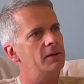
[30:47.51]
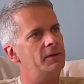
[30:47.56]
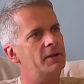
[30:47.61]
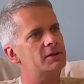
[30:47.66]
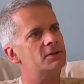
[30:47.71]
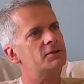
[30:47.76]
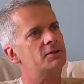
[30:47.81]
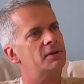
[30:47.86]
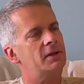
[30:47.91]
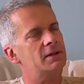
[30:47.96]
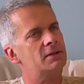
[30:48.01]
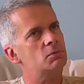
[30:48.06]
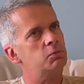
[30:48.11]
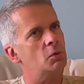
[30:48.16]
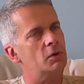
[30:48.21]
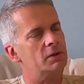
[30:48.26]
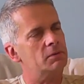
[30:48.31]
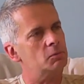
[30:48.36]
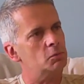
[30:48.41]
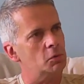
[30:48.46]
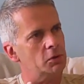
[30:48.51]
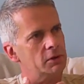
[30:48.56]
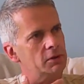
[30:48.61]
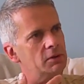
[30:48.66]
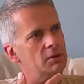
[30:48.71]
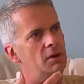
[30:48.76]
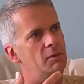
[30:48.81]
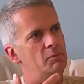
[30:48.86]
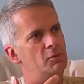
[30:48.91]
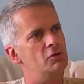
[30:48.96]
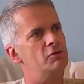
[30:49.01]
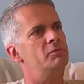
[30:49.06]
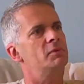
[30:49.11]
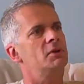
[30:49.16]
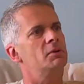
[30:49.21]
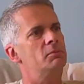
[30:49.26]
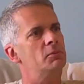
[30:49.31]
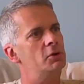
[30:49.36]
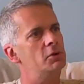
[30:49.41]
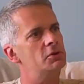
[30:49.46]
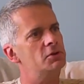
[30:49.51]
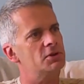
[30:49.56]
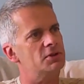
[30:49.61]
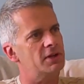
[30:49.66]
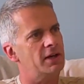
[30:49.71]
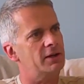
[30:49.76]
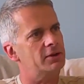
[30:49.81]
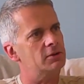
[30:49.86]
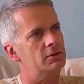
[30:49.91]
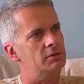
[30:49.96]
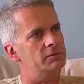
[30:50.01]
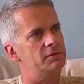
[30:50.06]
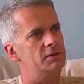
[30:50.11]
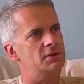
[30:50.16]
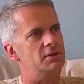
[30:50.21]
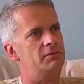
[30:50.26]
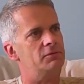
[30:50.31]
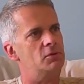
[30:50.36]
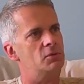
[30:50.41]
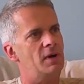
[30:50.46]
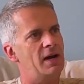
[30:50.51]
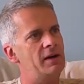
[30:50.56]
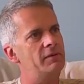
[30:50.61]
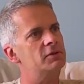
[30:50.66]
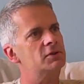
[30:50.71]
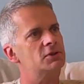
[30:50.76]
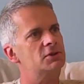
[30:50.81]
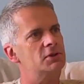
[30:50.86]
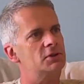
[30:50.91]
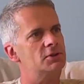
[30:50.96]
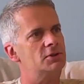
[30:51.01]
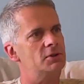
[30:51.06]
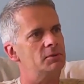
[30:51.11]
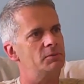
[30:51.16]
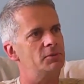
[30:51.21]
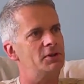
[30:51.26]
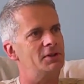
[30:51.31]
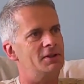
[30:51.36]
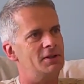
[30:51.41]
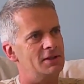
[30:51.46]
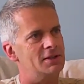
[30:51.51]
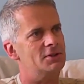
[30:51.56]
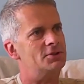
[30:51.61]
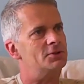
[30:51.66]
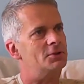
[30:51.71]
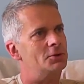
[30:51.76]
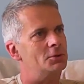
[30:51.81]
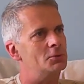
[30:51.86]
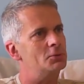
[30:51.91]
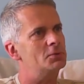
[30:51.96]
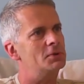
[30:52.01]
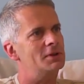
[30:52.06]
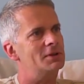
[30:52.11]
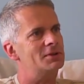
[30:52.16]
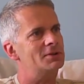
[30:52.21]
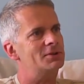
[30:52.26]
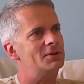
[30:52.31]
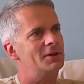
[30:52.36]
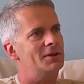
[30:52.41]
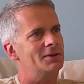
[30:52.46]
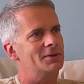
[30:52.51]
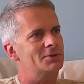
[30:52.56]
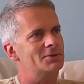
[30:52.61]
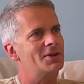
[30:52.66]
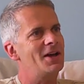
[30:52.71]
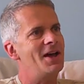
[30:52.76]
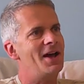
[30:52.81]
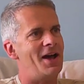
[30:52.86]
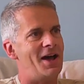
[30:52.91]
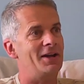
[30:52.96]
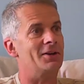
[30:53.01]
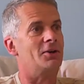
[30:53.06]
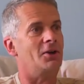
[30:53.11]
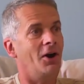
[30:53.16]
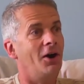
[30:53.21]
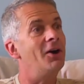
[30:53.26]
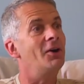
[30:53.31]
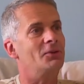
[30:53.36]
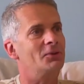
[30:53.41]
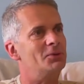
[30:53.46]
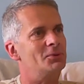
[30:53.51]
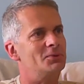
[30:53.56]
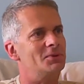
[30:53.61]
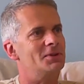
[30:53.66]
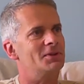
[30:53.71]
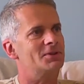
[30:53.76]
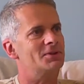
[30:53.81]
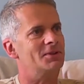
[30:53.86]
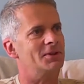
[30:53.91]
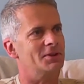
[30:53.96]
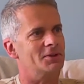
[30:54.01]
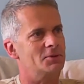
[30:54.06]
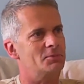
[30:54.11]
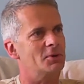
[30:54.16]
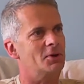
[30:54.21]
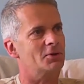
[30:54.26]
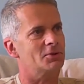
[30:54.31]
That's, that's what, what a, a movement emerges out of, is if you have a system that needs to do these things and can't do these things yeah.